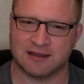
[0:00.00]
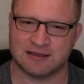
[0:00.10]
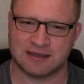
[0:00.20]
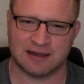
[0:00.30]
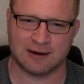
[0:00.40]

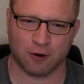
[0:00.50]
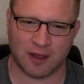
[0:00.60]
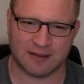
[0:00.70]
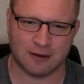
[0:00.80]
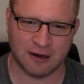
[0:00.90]
It all
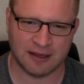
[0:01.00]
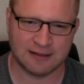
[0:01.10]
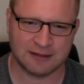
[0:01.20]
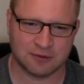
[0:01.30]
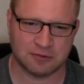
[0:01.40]
had to
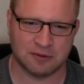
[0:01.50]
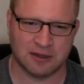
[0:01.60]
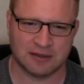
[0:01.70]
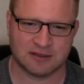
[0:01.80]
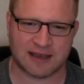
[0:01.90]
lead to
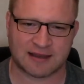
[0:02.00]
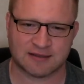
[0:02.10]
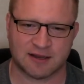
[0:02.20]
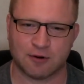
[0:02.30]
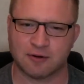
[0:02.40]

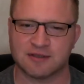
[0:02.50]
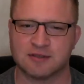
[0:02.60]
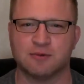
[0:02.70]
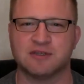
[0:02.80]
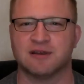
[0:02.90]
Jack's heroic
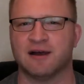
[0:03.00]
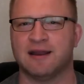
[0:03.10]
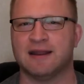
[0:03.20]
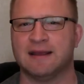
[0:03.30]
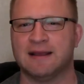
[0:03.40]

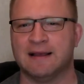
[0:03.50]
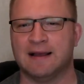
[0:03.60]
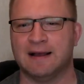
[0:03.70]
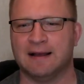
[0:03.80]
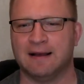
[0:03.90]
suicide,
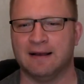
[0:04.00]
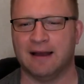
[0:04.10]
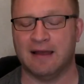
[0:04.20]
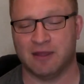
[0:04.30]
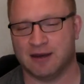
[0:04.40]

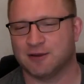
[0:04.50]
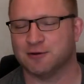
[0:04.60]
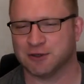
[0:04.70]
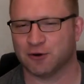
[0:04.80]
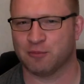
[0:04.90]
and then it
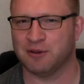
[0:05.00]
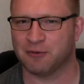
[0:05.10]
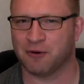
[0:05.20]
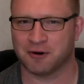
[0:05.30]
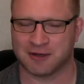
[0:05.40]
goes horribly
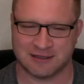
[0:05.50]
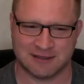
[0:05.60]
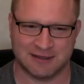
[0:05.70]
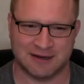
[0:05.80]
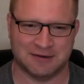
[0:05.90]
wrong
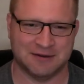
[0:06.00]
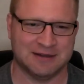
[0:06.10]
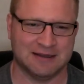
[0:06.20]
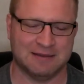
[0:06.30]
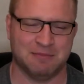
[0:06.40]
because
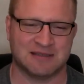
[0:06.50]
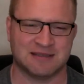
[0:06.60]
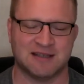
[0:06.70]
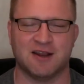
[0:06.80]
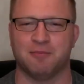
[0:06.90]
he
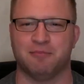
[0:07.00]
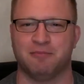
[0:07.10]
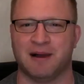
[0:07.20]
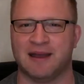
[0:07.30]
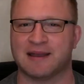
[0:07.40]
messes it up
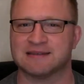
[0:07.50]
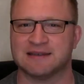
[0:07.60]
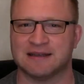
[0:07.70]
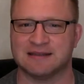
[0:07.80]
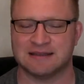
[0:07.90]
by
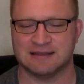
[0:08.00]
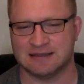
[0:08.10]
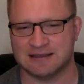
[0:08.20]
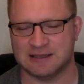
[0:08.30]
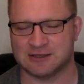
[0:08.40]
accident.
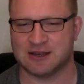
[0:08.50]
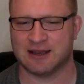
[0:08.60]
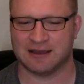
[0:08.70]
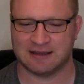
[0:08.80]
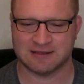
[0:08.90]
He doesn't
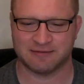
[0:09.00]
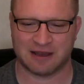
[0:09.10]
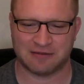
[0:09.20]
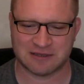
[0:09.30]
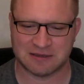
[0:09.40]
die, he
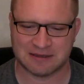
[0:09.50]
survives.